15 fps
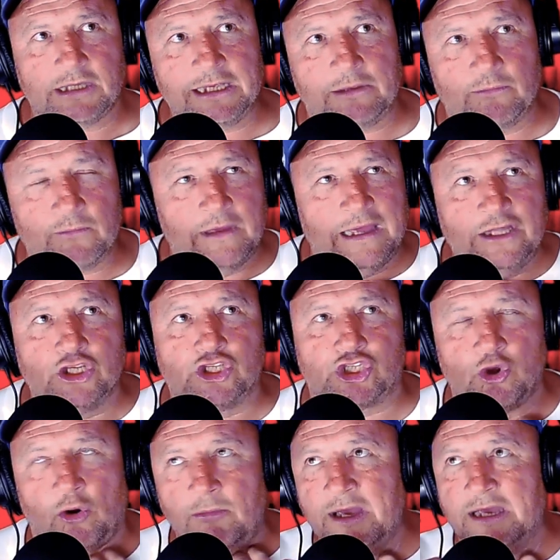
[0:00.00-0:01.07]
like in the
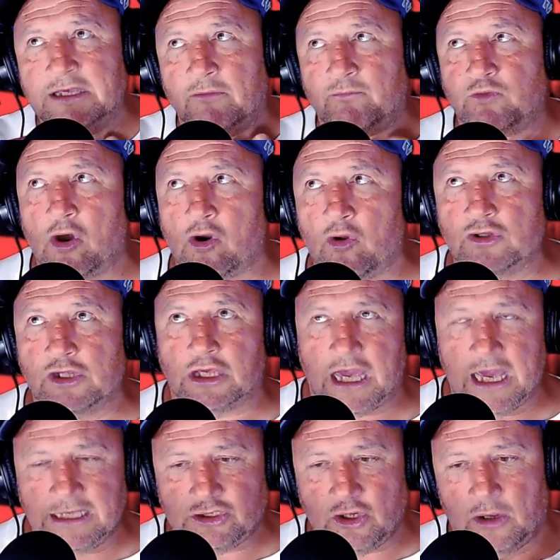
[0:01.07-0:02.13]
summer, you've got all your
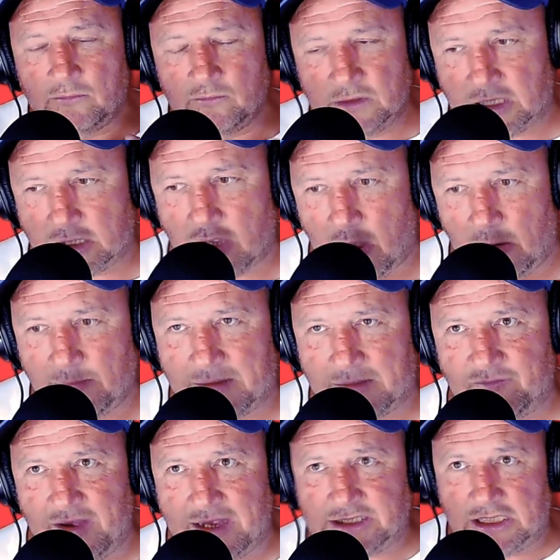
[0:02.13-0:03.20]
kits on with the
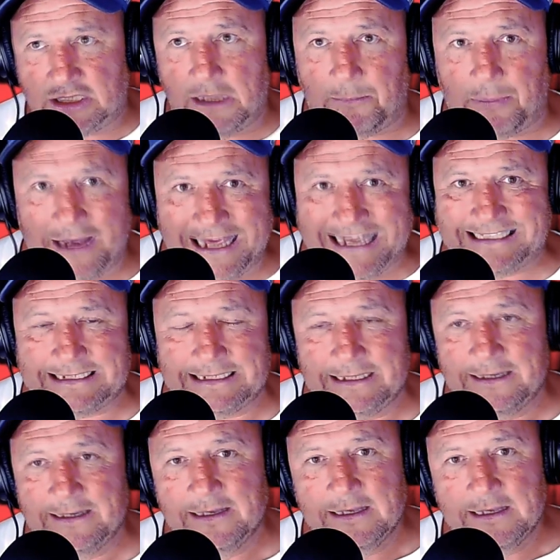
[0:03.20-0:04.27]
combat vest and the plate,
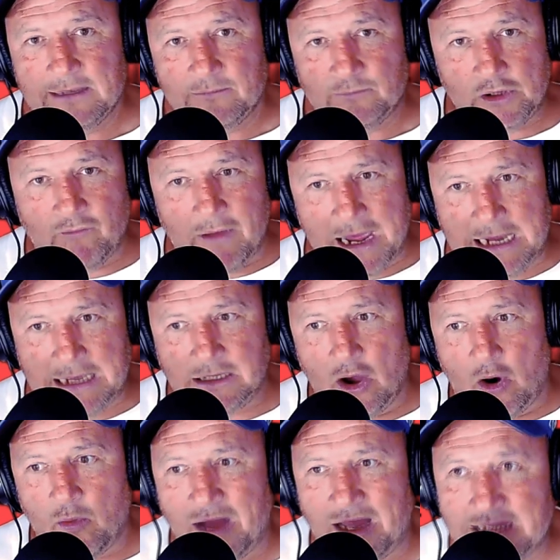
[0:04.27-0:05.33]
your
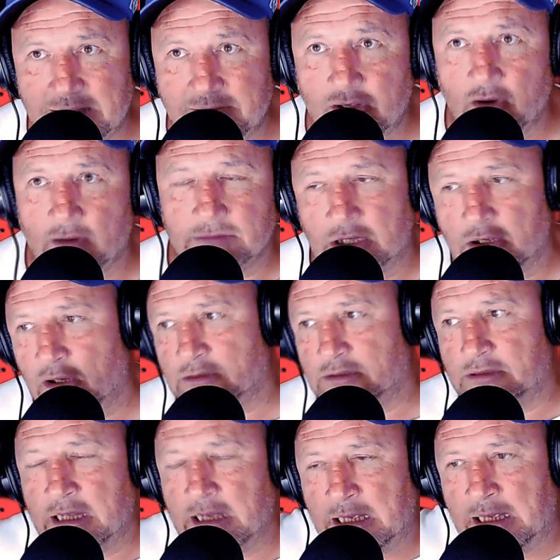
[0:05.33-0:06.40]
radio, and you got you
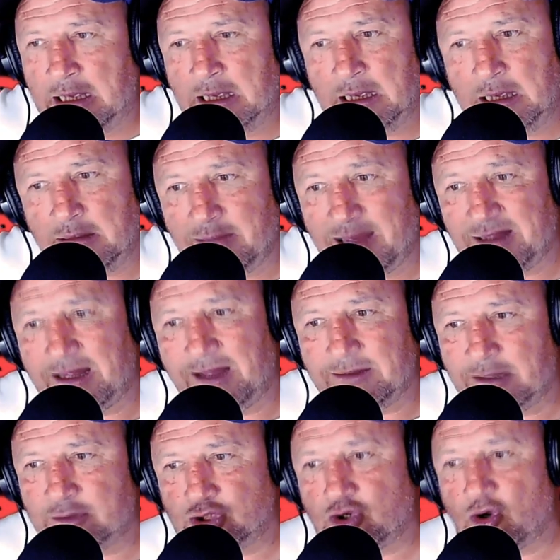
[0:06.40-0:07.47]
got the
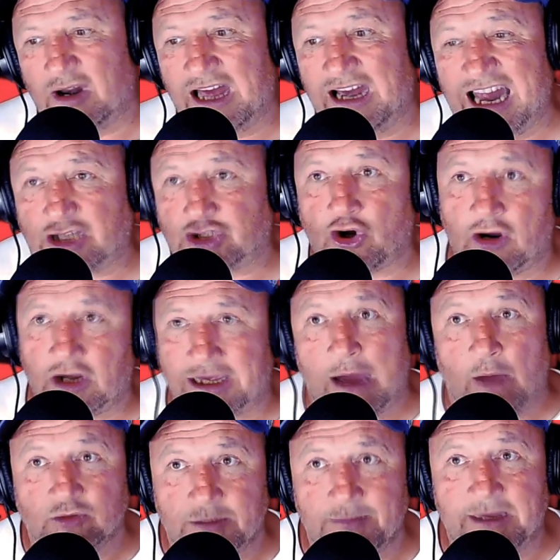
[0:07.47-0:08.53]
I'll, I'll just call it electronic
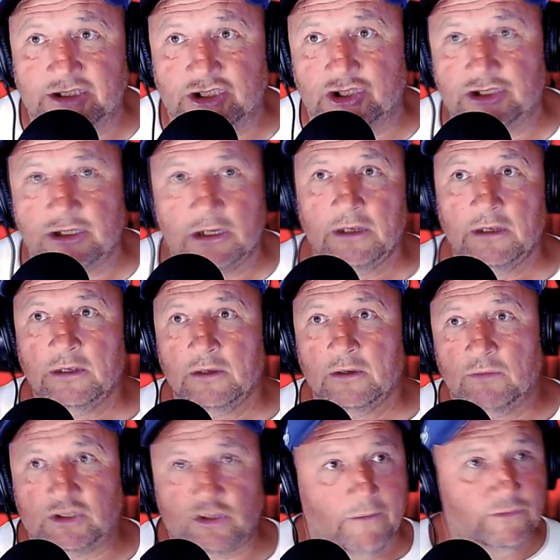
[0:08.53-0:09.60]
countermeasures,
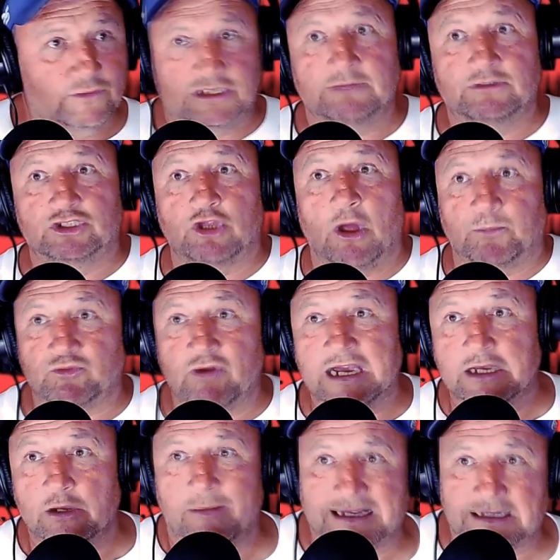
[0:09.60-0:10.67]
which obviously stops
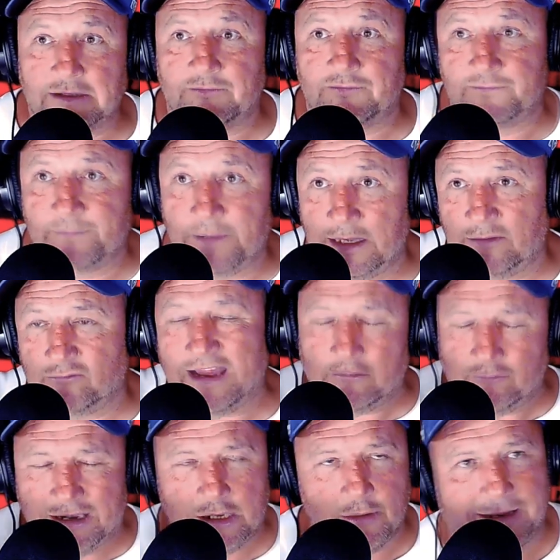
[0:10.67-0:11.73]
radioactive uh,
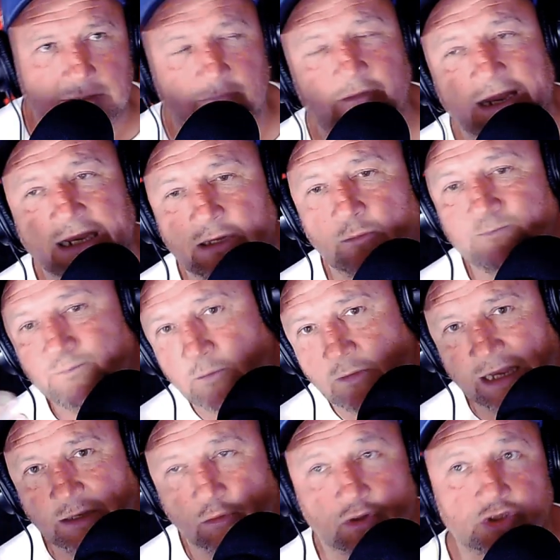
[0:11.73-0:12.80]
radioactive radio
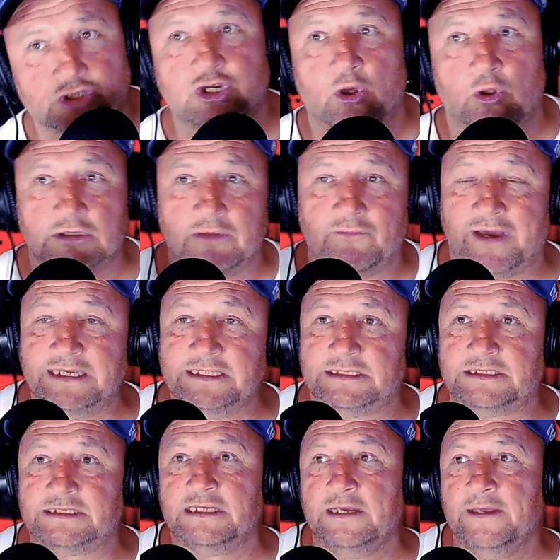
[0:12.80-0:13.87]
radio controlled
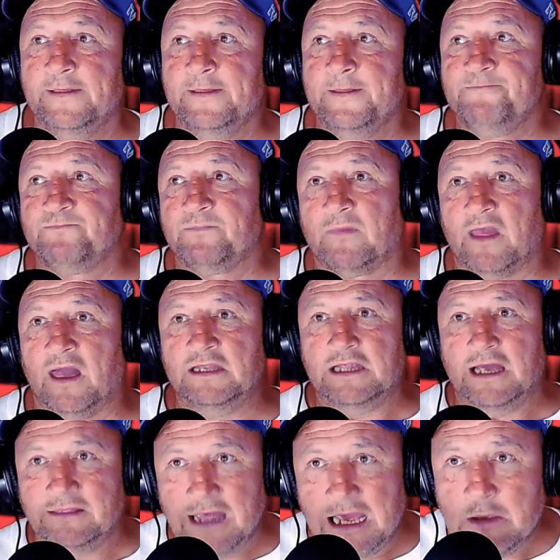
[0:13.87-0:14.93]
devices. Right. Okay.
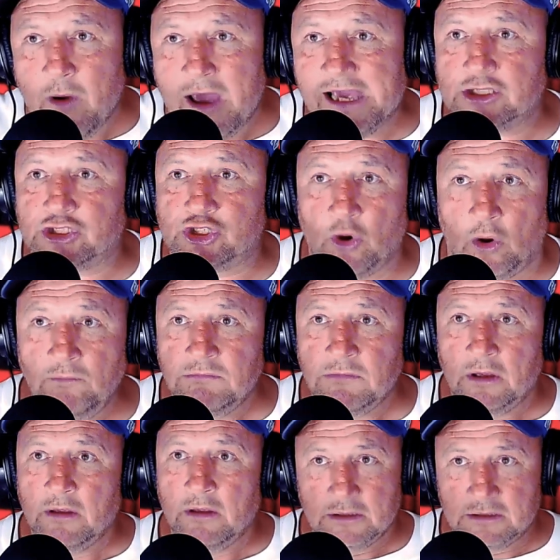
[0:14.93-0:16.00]
And they weigh a ton.
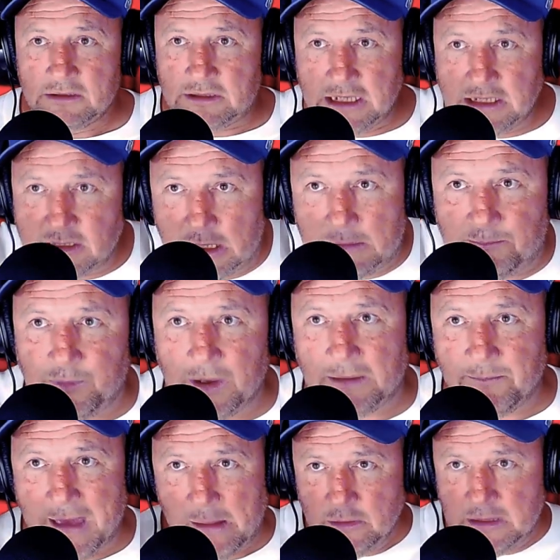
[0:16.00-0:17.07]
These like
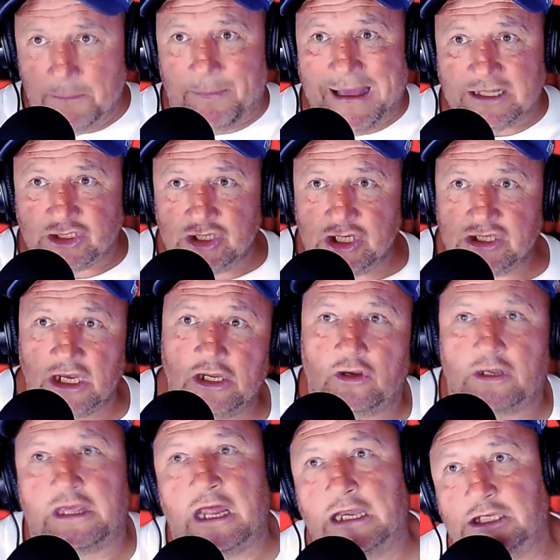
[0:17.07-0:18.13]
big metal with the batteries and the
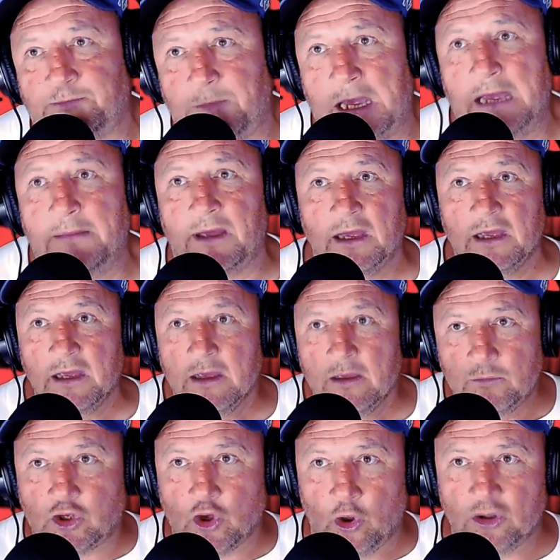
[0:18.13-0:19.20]
other kind of sperm.
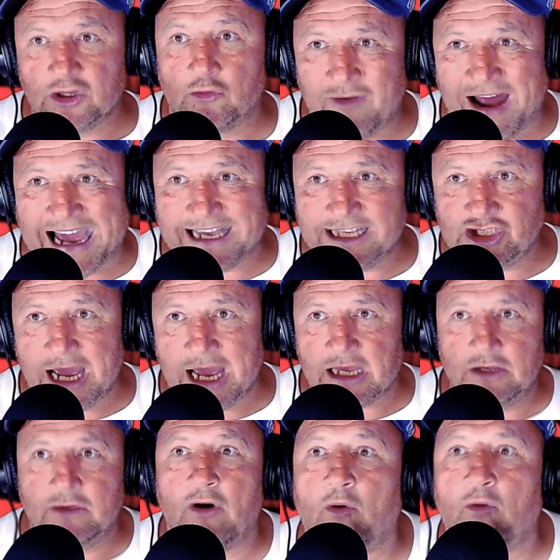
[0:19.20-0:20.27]
We called it Jack.
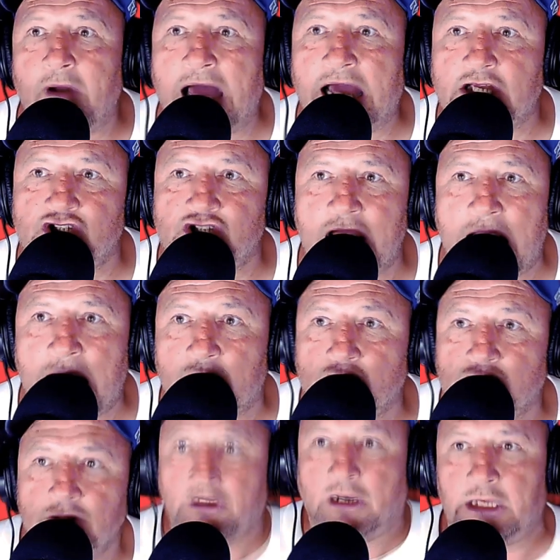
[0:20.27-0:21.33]
You got Rackerjack
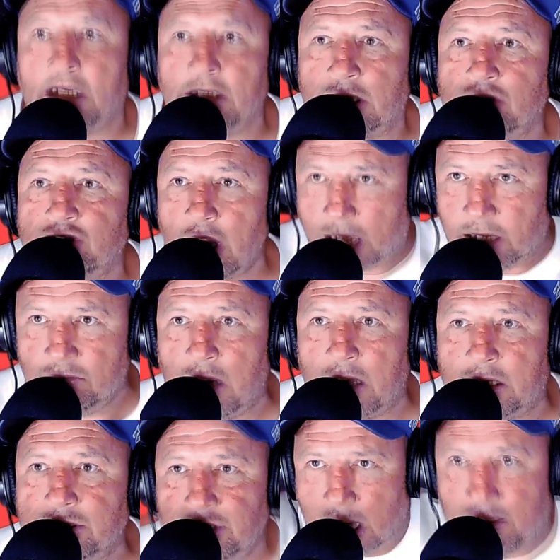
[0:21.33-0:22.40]
because it's like Rackerjack,
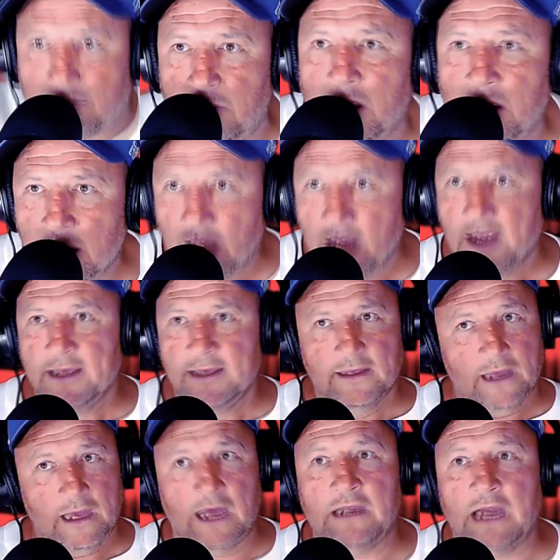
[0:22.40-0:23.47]
Rackerjack. Rack.
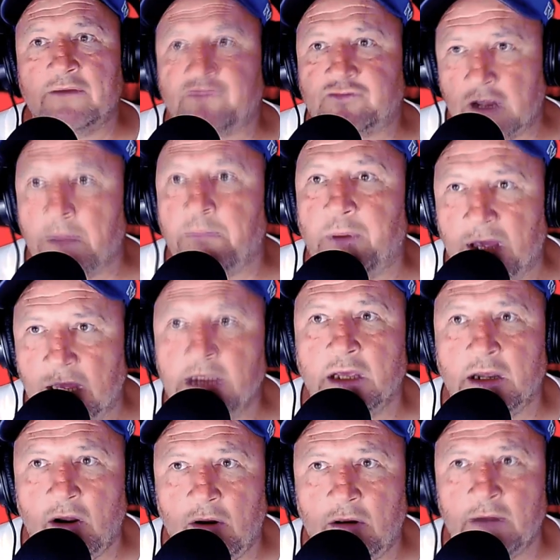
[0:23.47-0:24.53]
Oh, and that's the bit, ah, right,
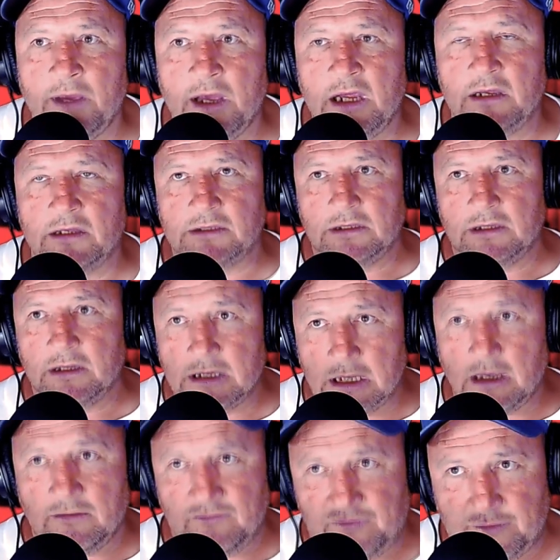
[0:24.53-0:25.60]
you know yeah, what I mean? Yeah, yeah. You
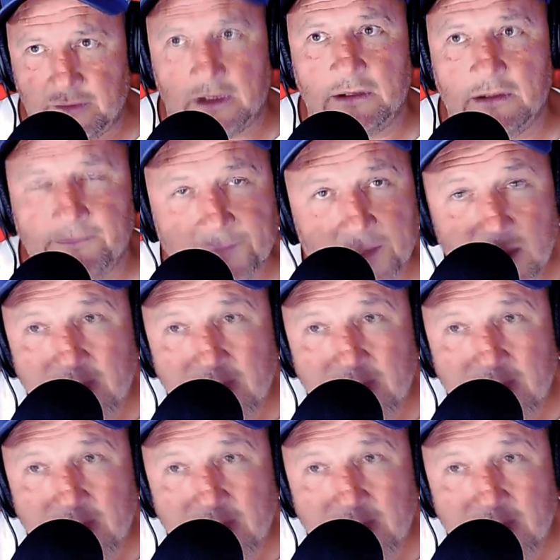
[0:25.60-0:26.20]
get frigging.